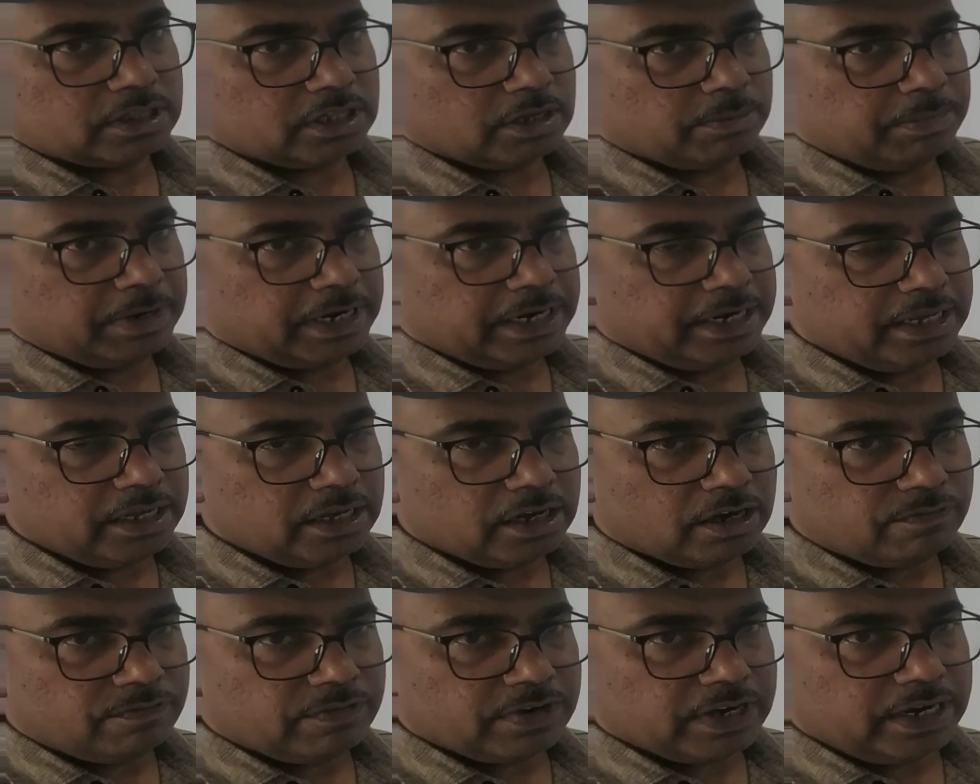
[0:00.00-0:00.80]
The bending
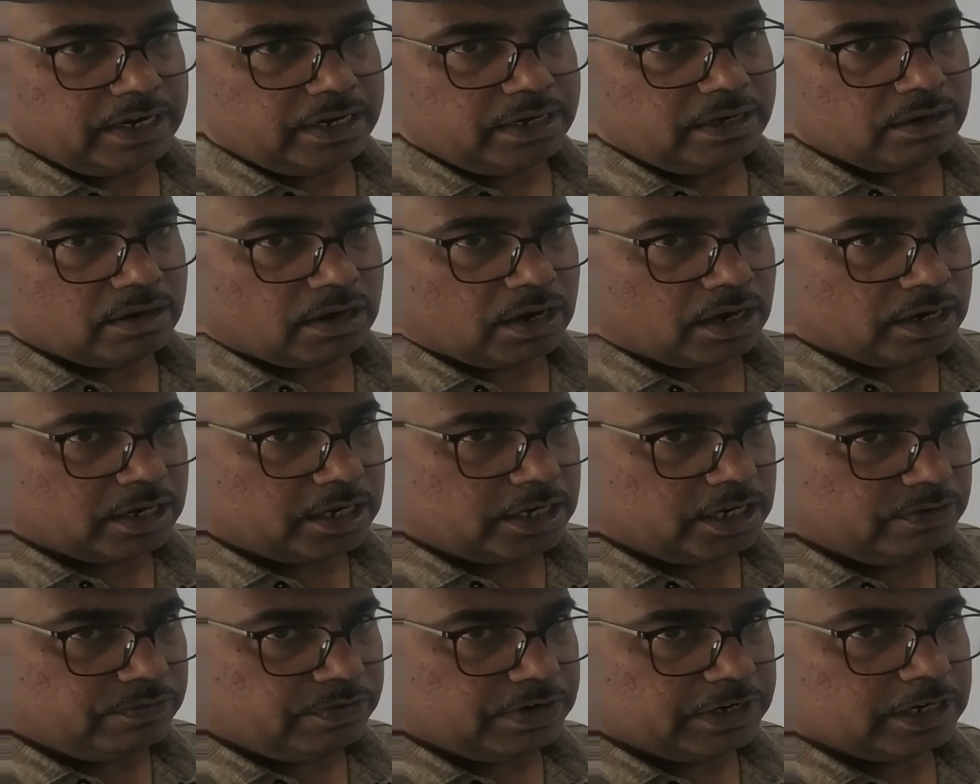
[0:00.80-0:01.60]
of light or
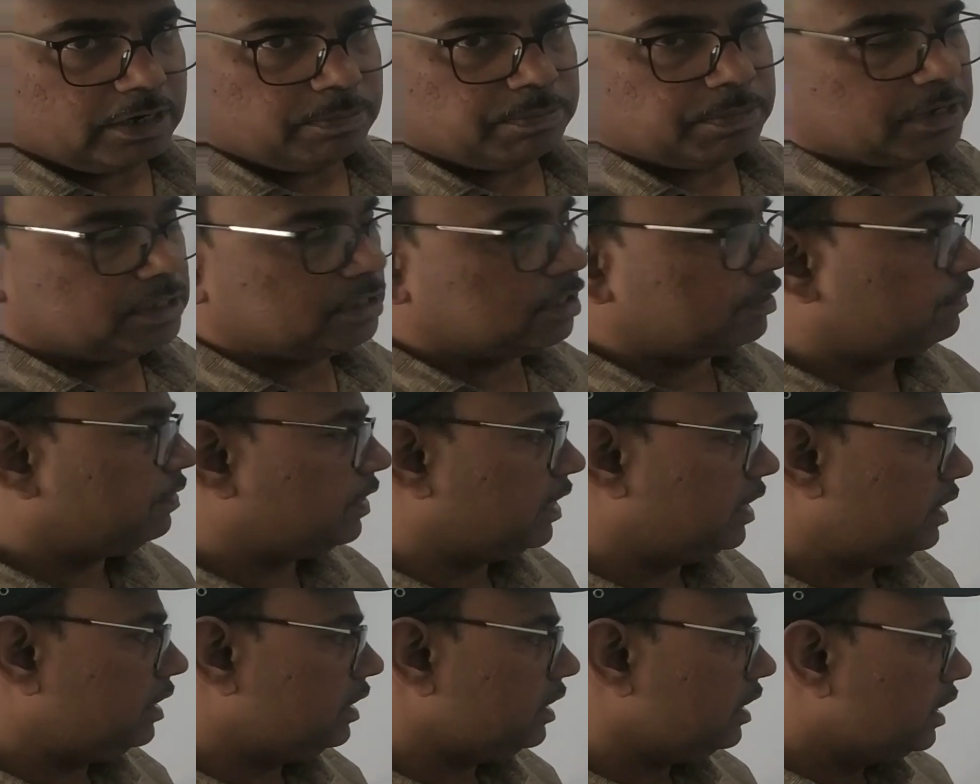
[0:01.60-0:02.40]
deviated path of
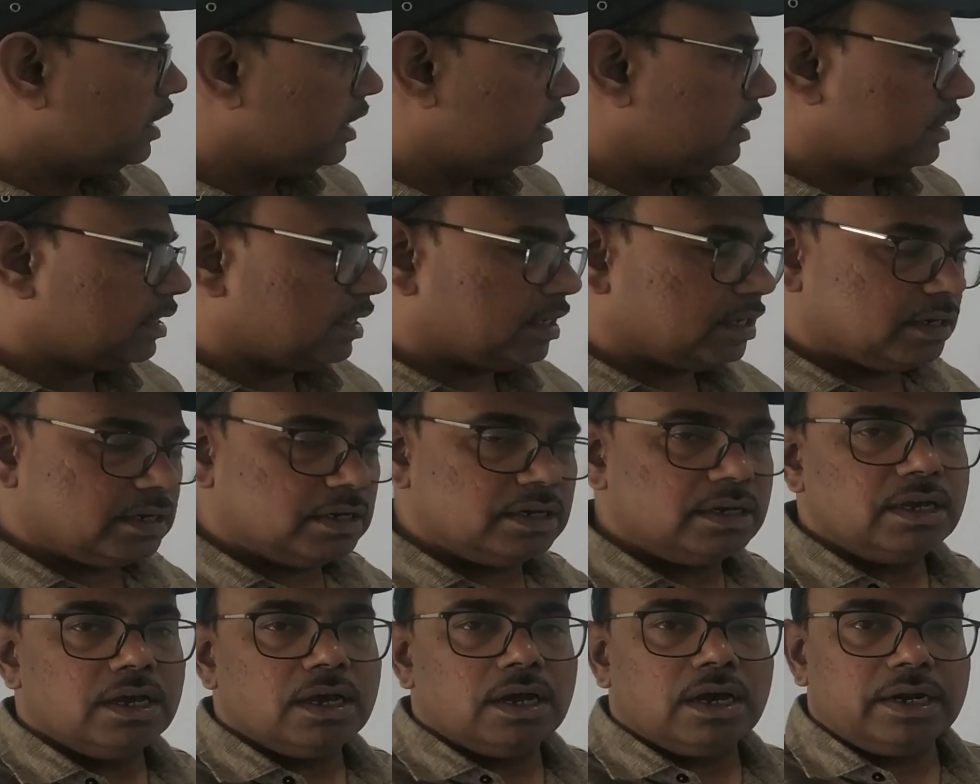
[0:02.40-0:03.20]
light in the
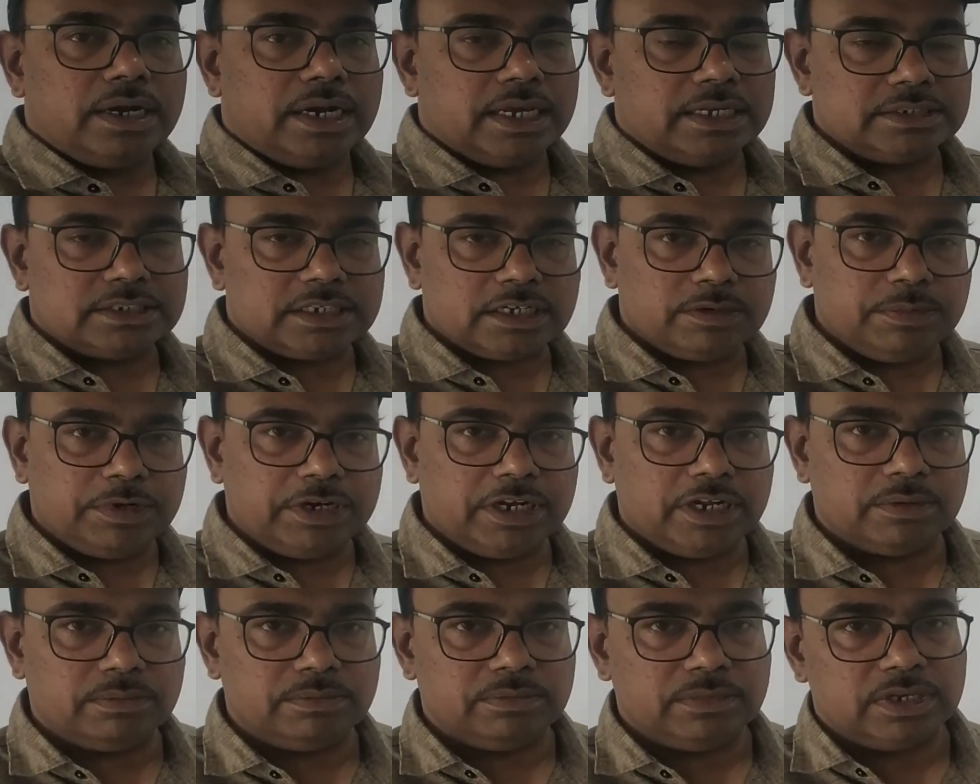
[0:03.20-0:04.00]
denser
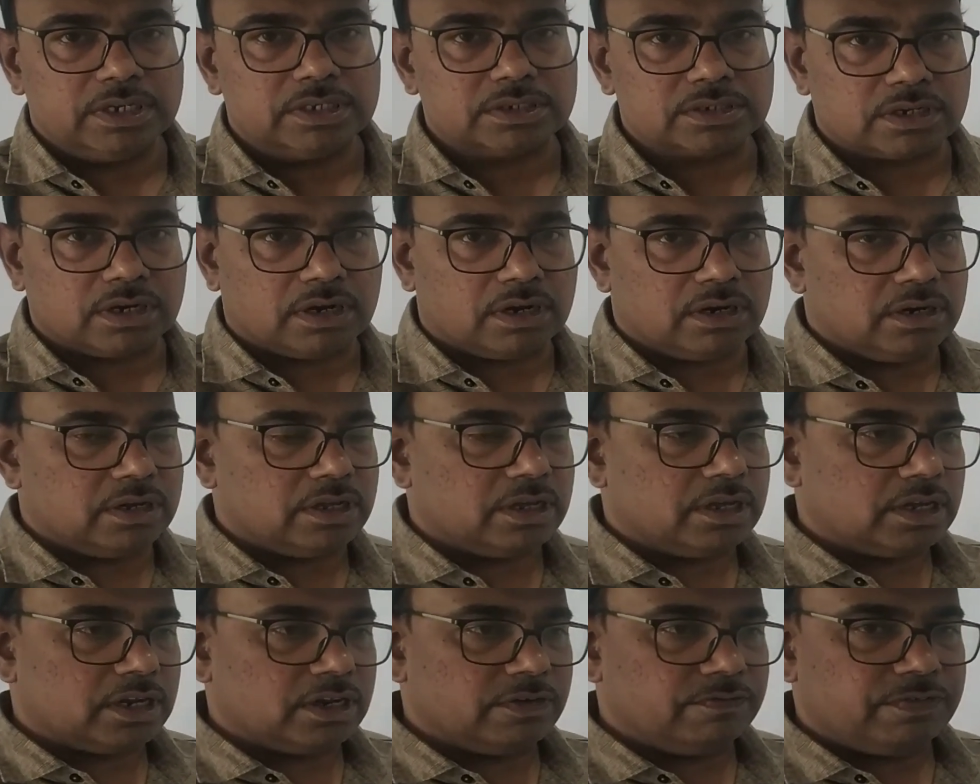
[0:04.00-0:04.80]
medium is
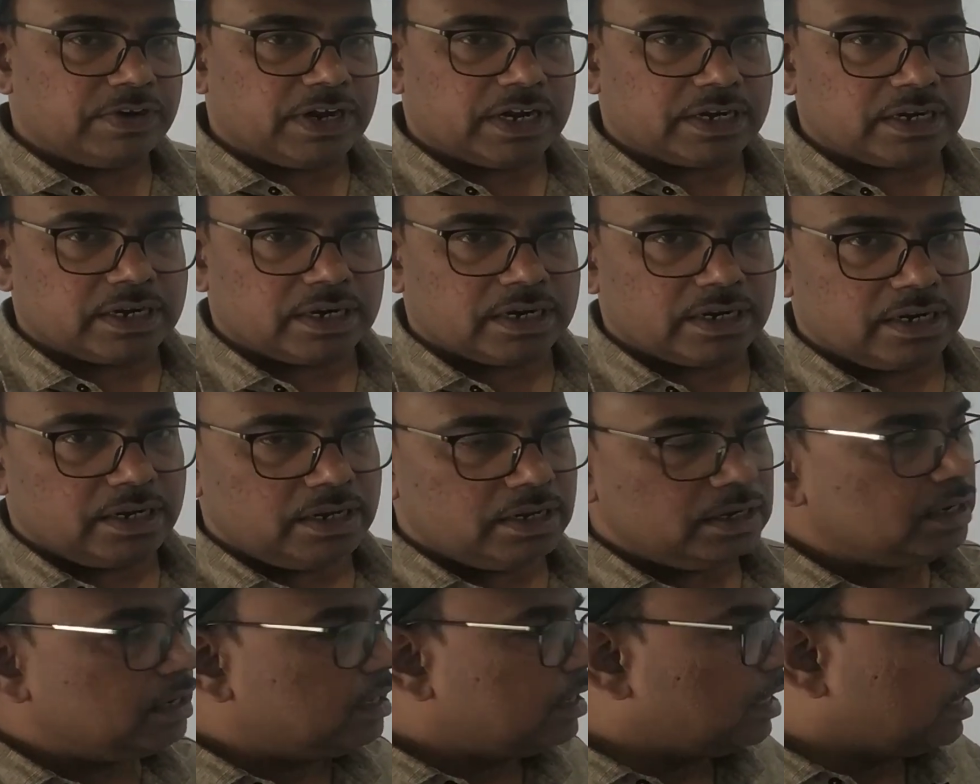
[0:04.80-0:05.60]
called refracted
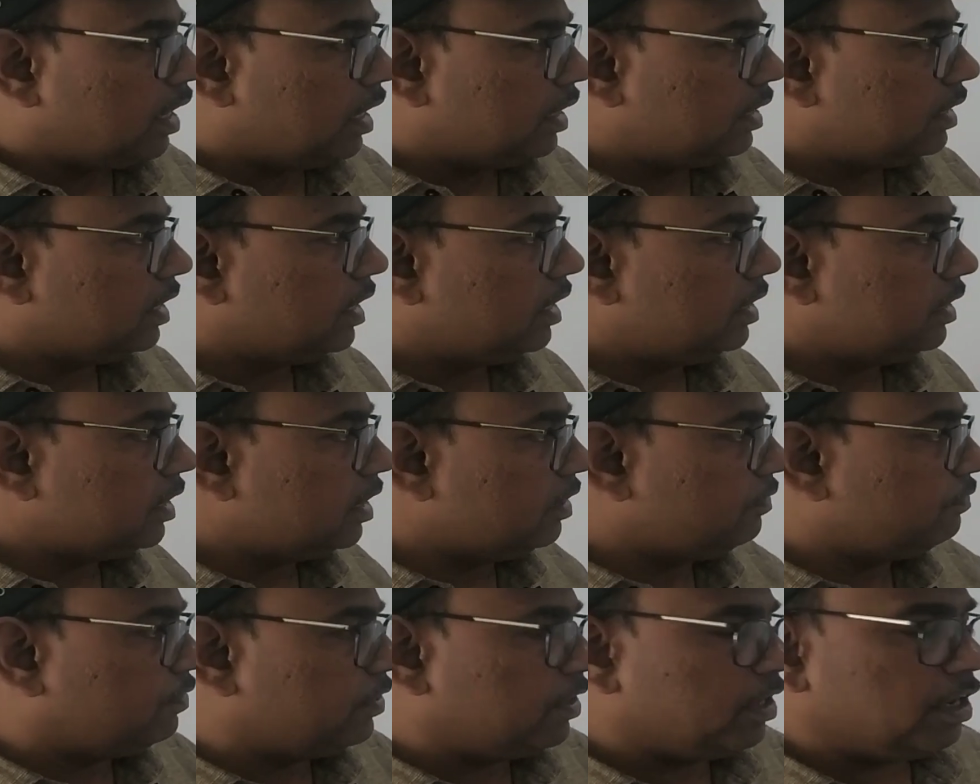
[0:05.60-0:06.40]
ray, and the
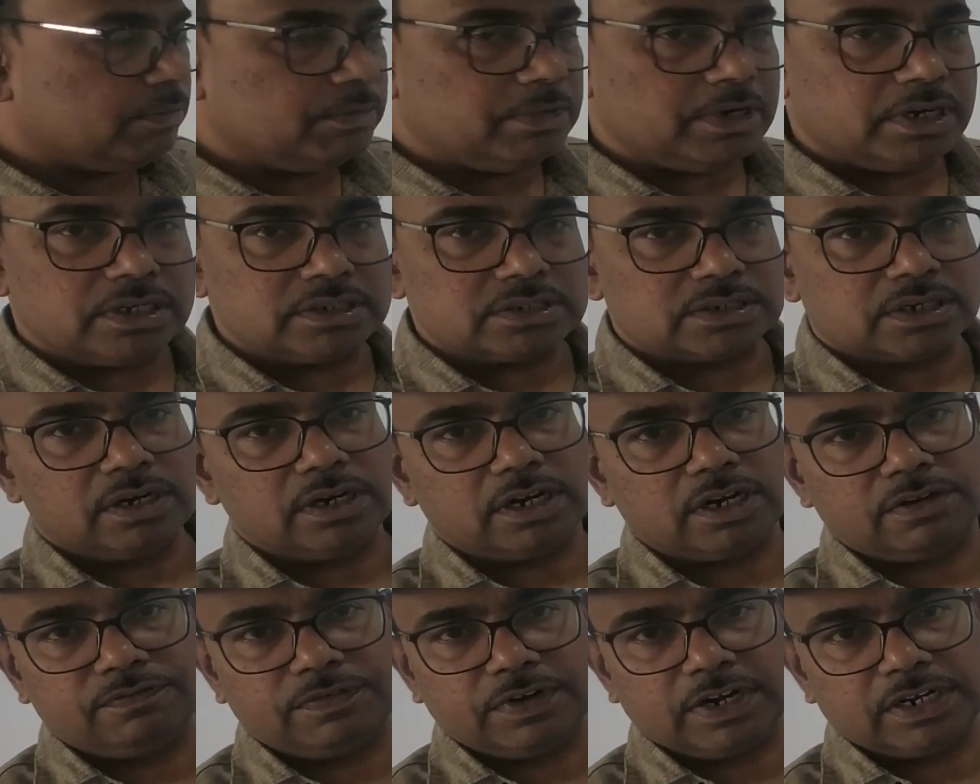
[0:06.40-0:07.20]
entire phenomena is
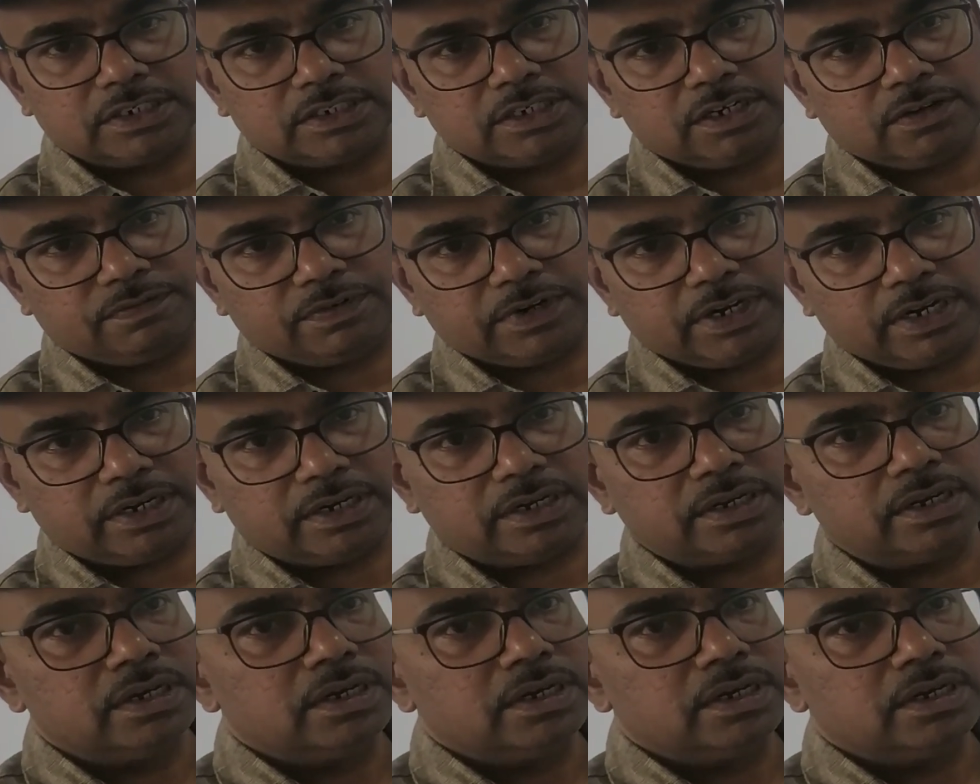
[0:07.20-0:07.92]
called refraction of light.